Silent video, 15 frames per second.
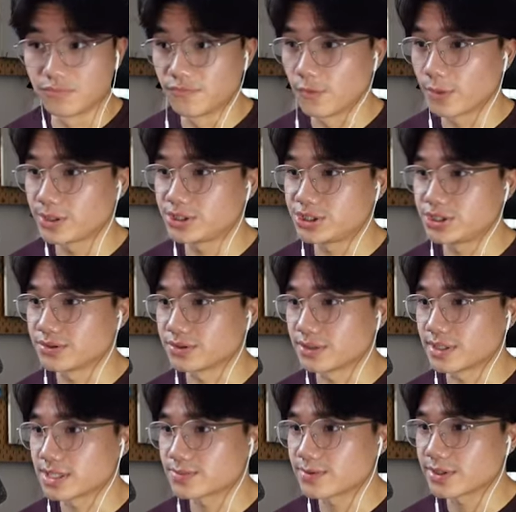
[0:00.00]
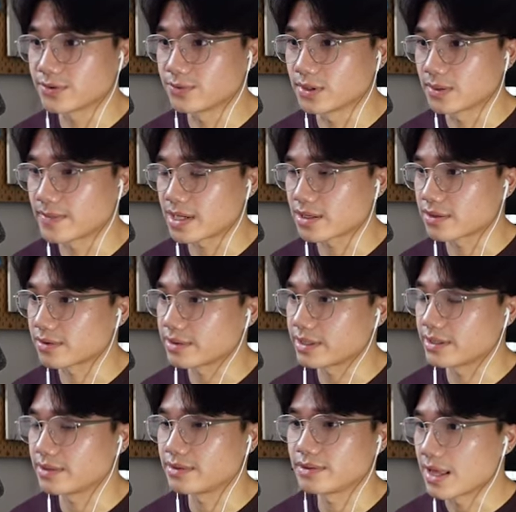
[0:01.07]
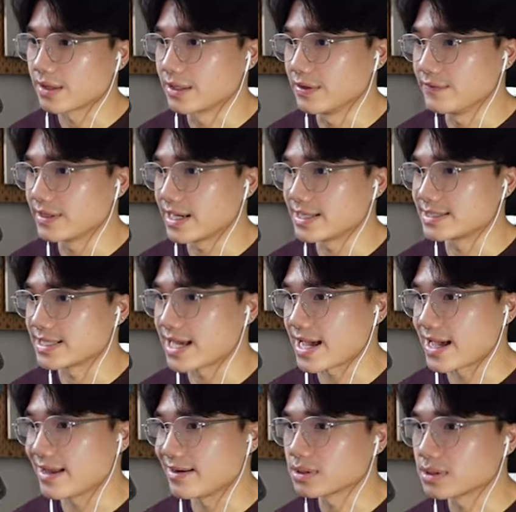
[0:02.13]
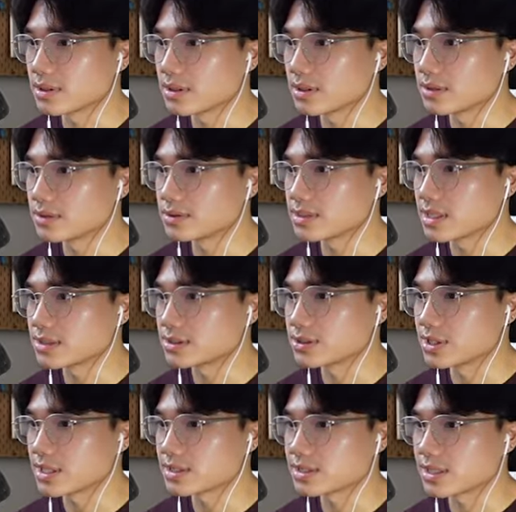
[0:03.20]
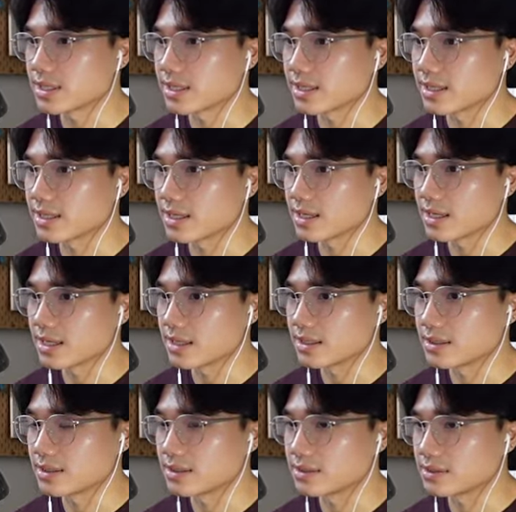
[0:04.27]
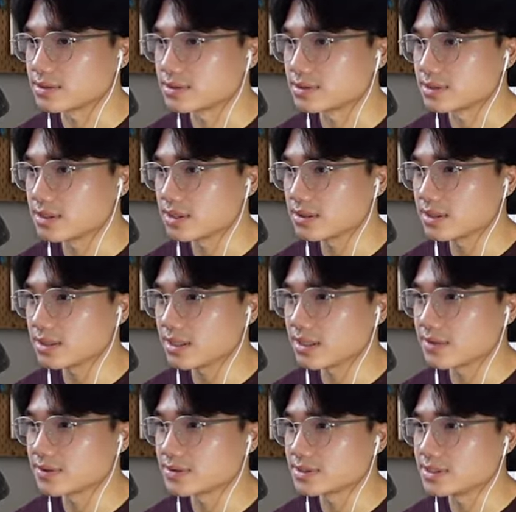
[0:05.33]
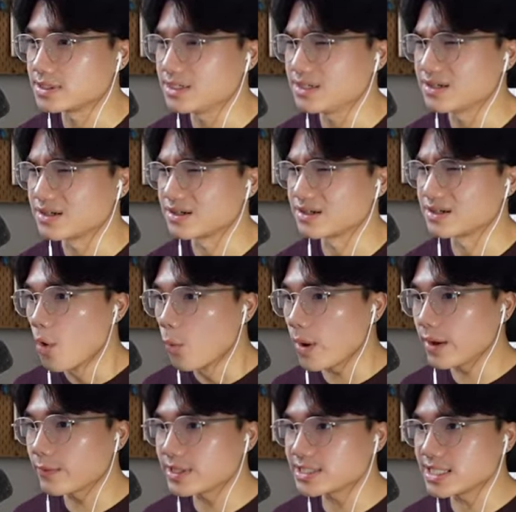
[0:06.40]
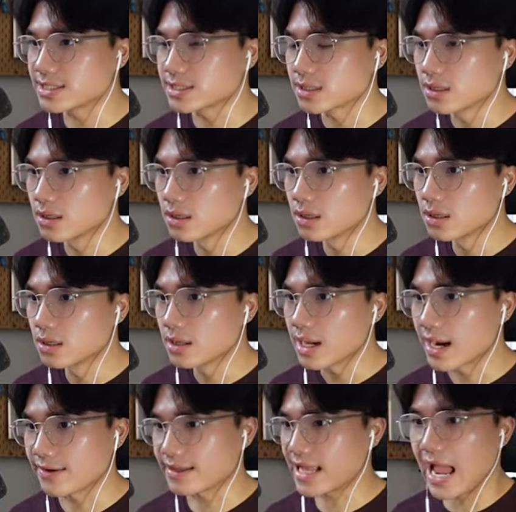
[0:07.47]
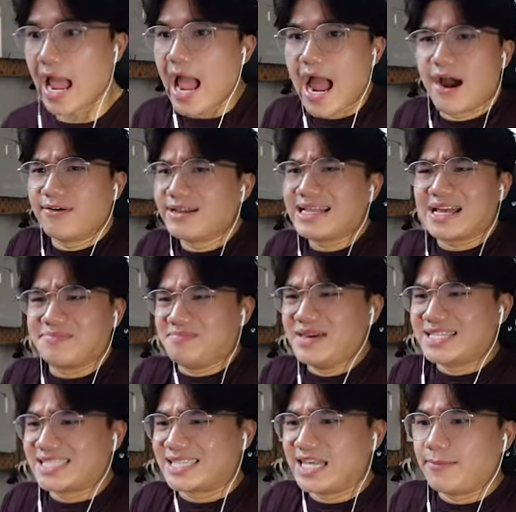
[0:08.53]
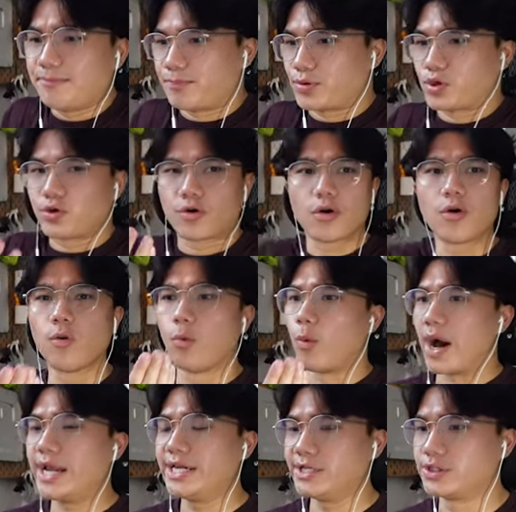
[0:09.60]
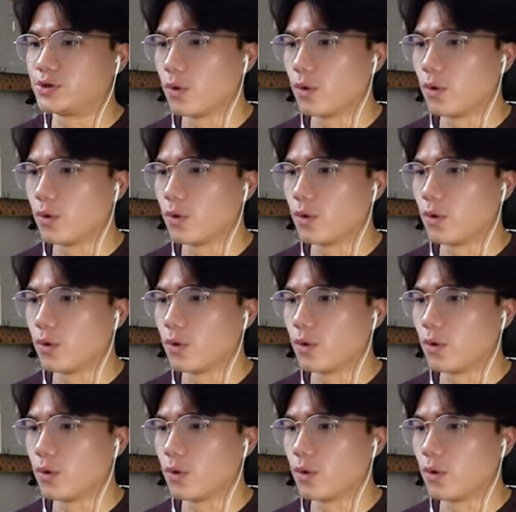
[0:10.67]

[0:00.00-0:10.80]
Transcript: void shield though. That's pretty cool. I'm not gonna lie. I'll give you guys that. Okay, there's that chest that I got, and then there's nothing else here. Wait, what is this? How did I, how did I miss the pure white